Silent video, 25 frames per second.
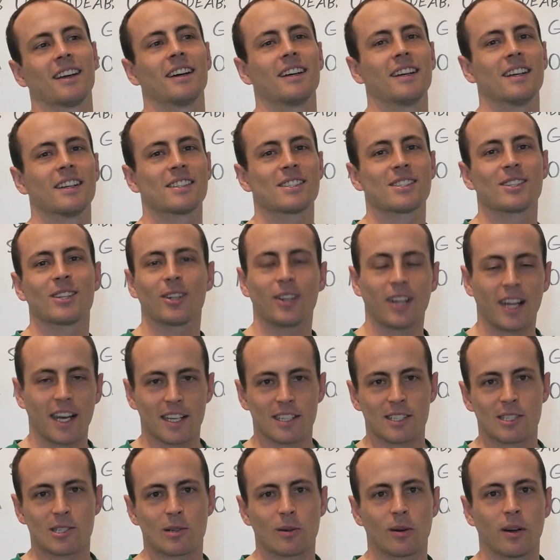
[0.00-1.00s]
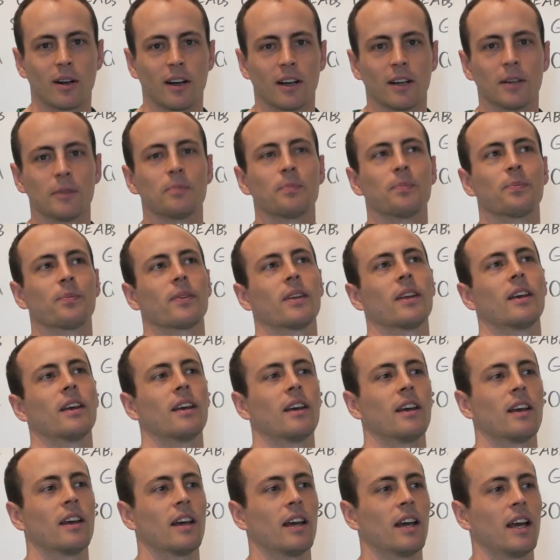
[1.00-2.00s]
It's the last straw.
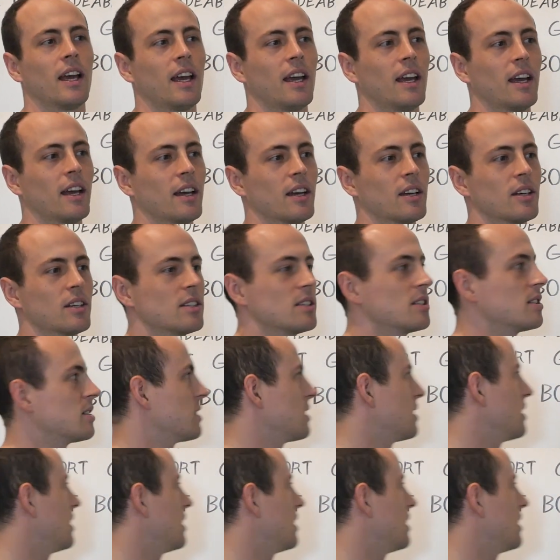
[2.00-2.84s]
And